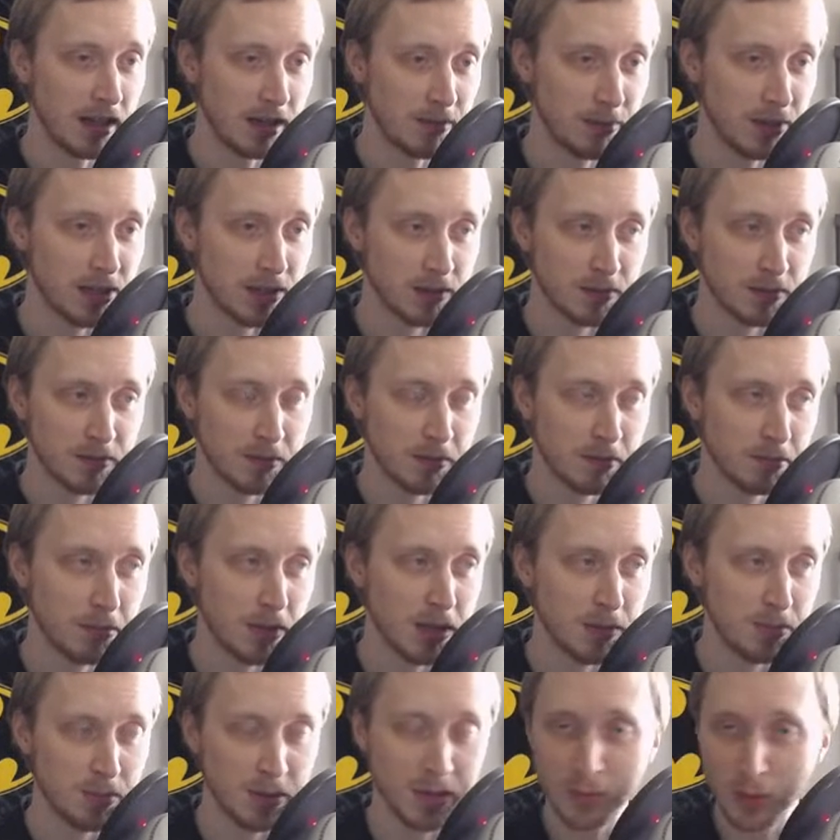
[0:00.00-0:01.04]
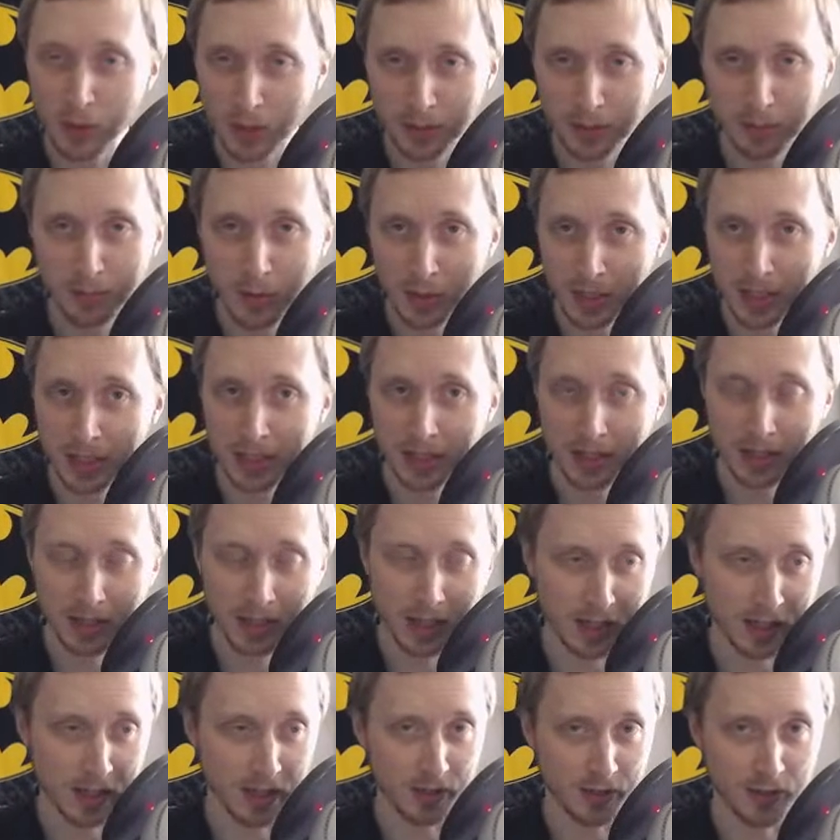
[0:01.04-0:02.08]
This might be more important in
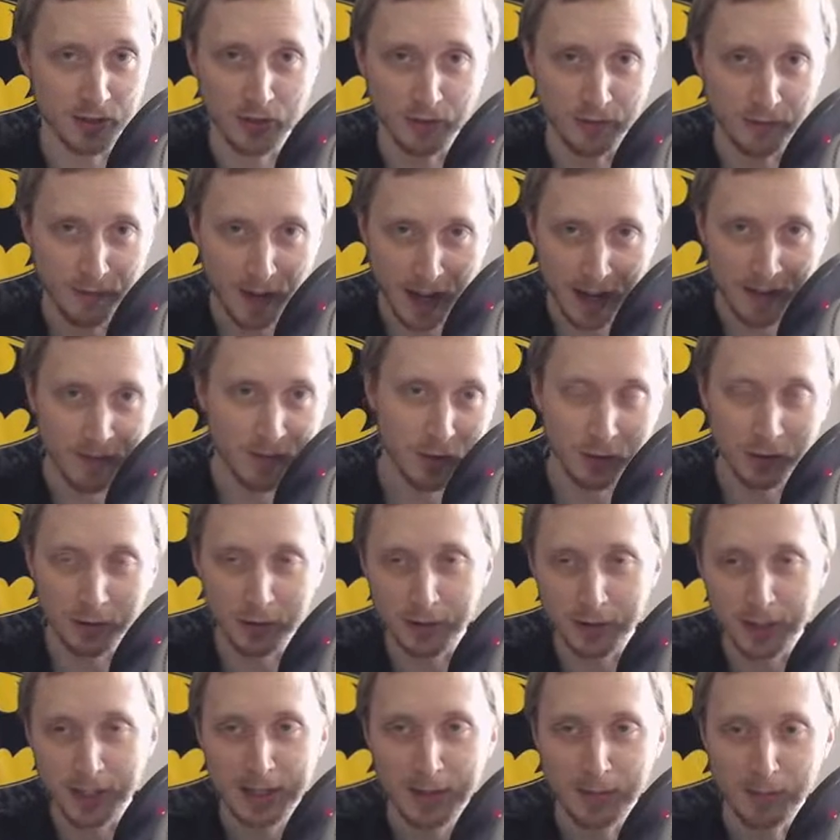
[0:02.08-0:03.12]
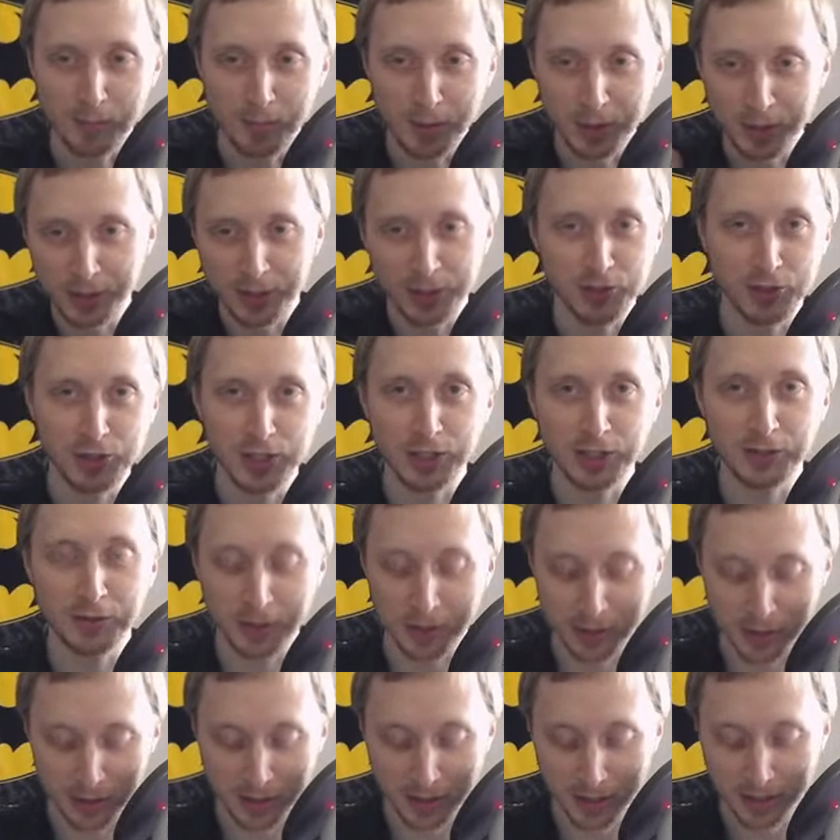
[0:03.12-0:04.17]
like a survival, build a
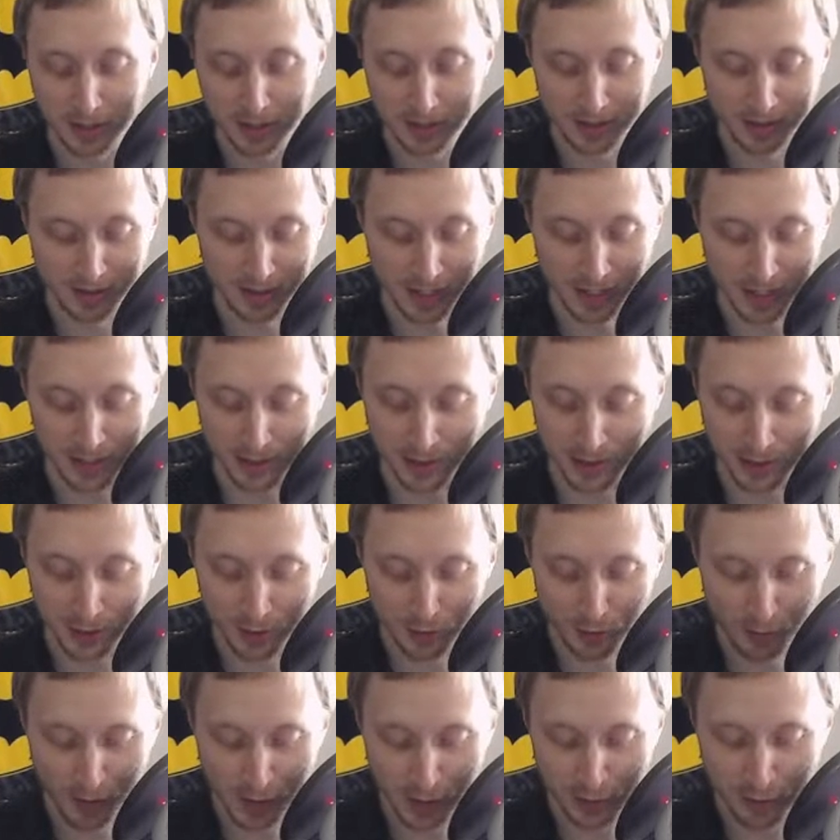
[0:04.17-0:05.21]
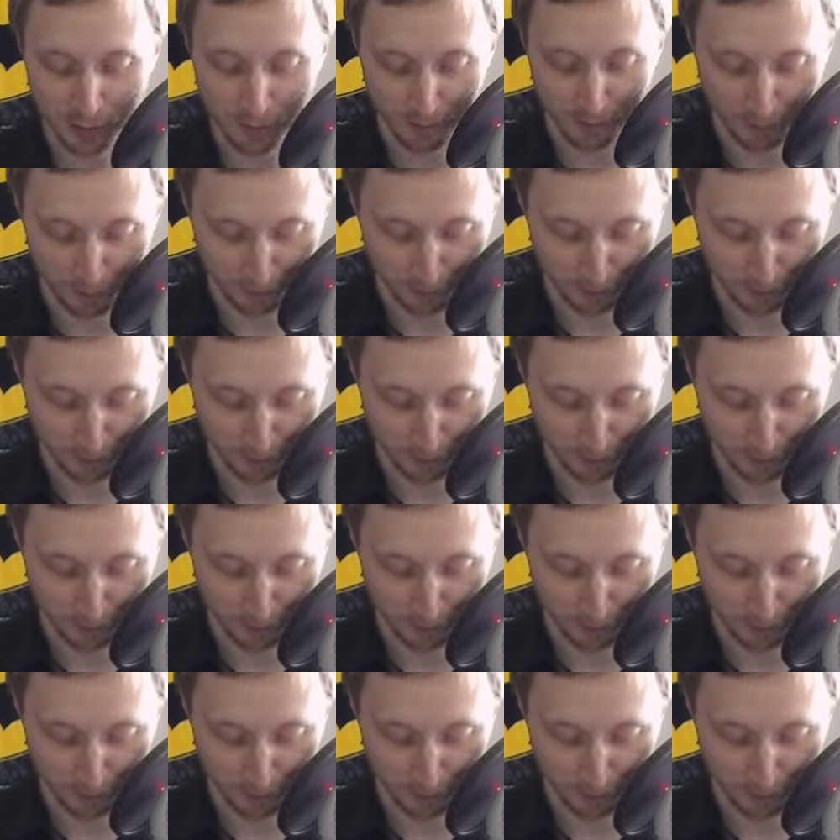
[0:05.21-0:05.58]
shelter kind of situation.